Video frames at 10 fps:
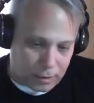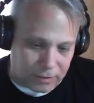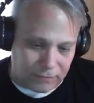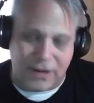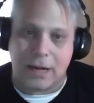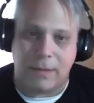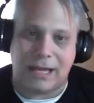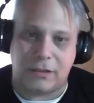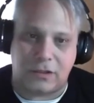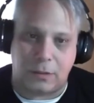convey a
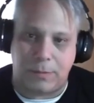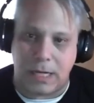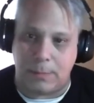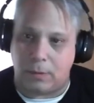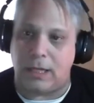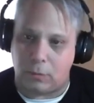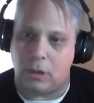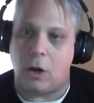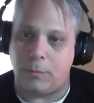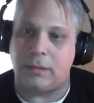message to people, and we're
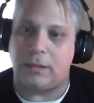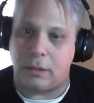hoping they're